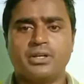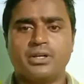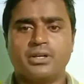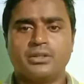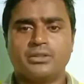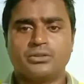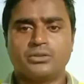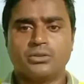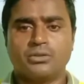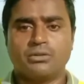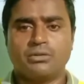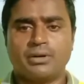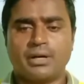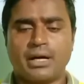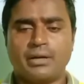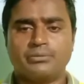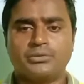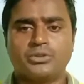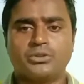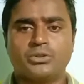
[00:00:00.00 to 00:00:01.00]
So
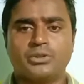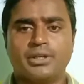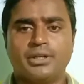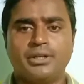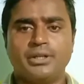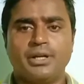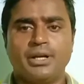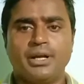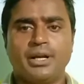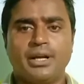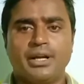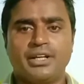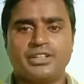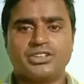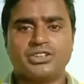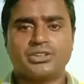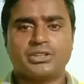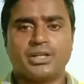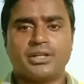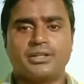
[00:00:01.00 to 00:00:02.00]
come student, let's
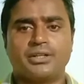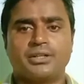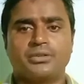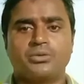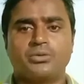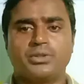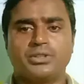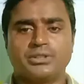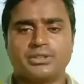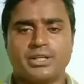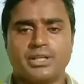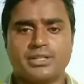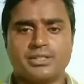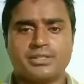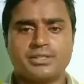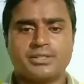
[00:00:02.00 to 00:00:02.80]
start the today's class.